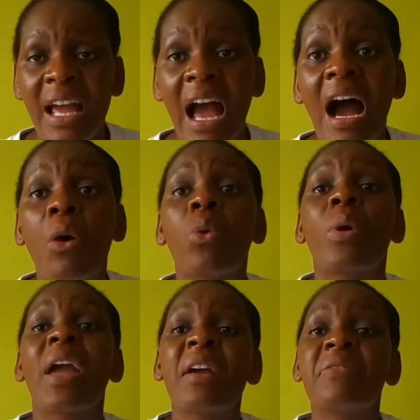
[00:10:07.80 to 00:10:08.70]
I will
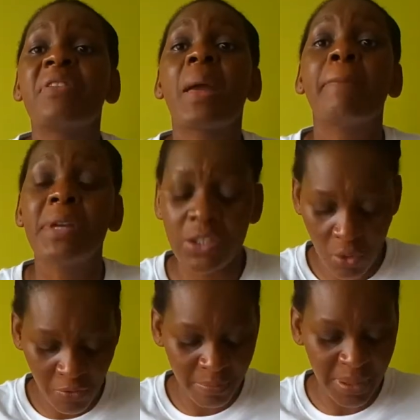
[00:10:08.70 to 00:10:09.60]
have a bit of
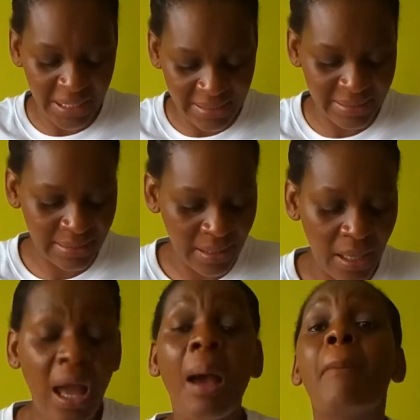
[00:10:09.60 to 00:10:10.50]
peace.
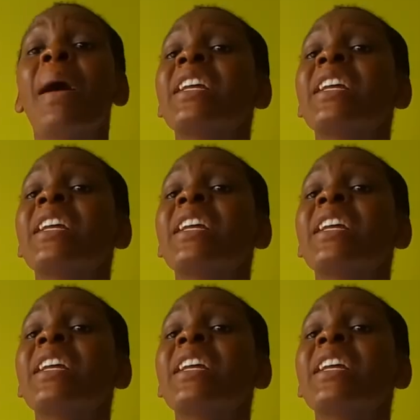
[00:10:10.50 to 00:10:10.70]
My